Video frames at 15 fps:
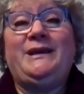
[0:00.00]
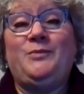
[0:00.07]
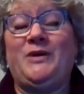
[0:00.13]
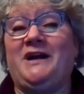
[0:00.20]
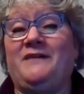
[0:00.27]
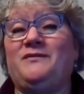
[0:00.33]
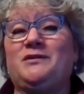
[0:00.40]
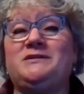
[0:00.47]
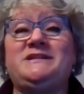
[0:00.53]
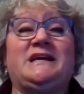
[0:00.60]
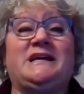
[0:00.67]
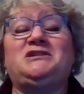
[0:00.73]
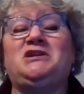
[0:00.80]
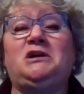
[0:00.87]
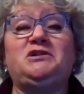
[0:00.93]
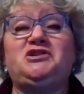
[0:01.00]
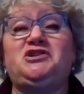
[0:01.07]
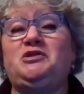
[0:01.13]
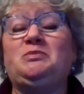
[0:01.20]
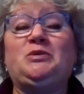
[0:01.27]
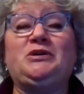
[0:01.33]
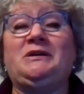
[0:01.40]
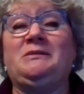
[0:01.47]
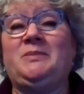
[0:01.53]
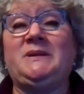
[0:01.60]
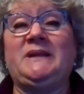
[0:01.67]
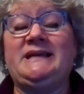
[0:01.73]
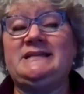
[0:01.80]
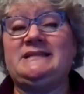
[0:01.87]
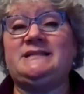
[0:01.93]
whatever technology you put in
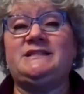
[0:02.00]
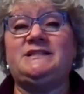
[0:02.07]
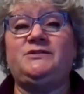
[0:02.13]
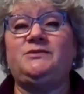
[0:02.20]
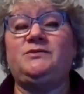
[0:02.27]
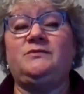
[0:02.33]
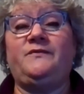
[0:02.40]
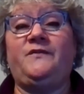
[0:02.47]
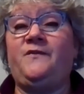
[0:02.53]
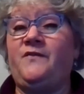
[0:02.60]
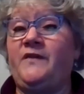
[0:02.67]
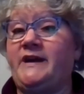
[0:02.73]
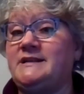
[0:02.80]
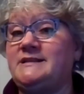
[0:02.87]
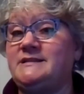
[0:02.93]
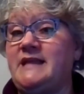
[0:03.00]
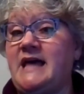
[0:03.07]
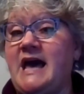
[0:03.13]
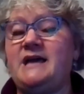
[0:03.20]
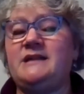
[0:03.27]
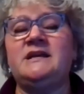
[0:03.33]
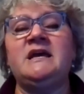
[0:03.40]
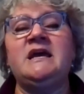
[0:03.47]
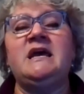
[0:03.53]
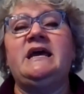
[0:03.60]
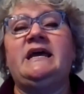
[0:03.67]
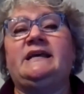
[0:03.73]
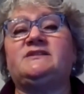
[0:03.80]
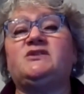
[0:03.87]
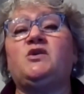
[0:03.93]
place to fix that
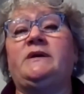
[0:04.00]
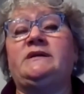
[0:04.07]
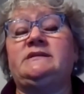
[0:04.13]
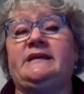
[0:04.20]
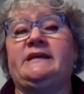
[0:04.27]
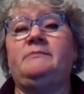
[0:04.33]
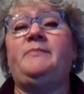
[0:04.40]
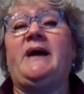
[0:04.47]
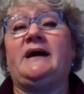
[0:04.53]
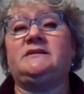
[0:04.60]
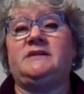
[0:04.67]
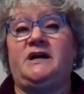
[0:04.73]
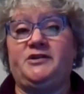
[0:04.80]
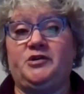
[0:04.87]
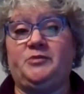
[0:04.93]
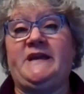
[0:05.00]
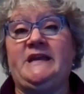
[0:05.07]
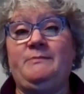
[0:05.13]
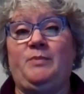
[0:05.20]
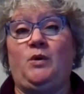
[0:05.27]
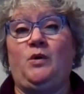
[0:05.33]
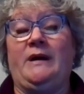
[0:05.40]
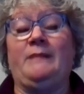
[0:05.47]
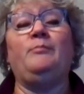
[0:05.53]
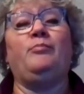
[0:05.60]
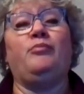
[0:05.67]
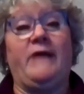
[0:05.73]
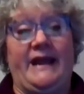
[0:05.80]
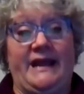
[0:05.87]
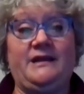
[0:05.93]
is going to impact other people and
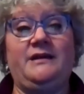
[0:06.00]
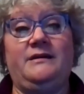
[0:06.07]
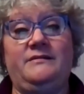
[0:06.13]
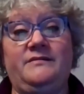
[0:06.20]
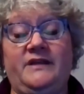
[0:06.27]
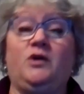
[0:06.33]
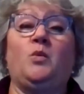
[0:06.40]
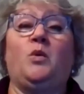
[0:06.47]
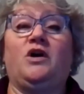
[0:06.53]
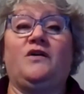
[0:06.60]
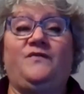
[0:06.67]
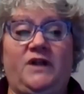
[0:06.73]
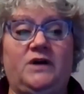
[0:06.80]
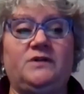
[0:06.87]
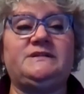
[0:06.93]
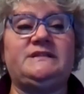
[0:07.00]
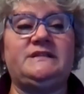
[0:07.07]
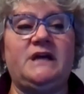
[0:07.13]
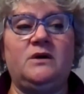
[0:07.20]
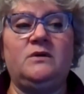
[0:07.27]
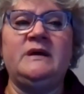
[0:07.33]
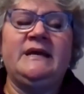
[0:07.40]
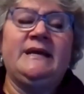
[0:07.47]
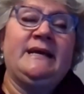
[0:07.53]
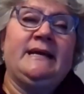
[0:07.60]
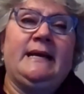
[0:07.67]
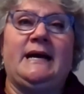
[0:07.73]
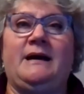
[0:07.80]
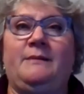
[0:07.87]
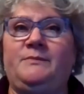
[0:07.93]
break their workflow. So
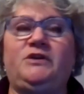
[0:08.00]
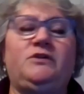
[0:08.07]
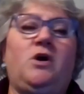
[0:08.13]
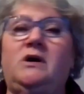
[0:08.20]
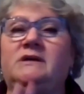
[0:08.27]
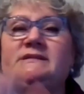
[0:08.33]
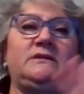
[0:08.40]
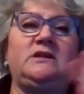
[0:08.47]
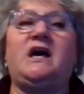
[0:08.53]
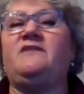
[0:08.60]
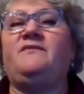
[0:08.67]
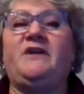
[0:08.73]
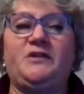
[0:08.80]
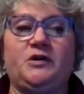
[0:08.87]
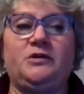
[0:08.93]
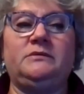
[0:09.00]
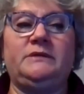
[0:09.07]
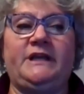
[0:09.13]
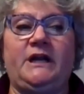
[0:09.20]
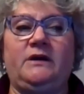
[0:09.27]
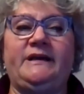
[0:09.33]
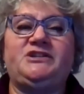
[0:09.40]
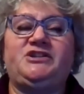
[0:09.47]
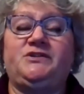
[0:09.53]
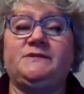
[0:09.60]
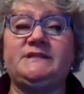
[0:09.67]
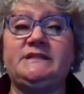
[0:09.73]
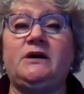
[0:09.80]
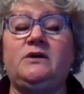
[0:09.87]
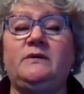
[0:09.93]
um, wow. you cause a lot of other you know
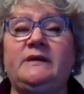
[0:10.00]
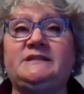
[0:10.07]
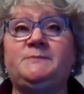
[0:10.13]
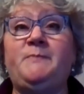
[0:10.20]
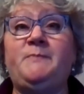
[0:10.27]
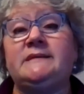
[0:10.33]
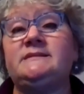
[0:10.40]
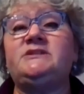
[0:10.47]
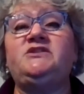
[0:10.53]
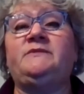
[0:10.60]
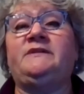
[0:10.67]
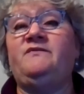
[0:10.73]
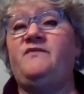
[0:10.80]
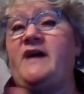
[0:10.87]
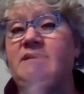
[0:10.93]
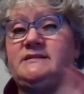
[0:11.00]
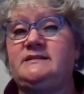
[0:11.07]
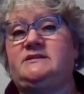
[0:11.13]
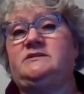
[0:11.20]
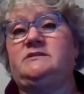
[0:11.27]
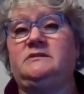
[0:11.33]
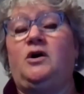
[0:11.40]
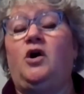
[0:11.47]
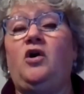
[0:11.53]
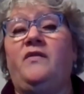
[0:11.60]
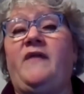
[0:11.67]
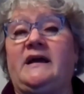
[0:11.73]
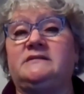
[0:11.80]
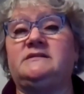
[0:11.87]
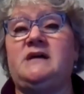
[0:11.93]
issues. So it's best to invest all
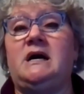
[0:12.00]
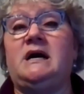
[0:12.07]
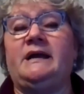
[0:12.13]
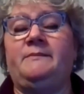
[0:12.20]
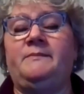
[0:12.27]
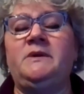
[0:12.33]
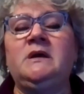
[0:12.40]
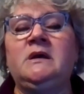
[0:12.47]
that time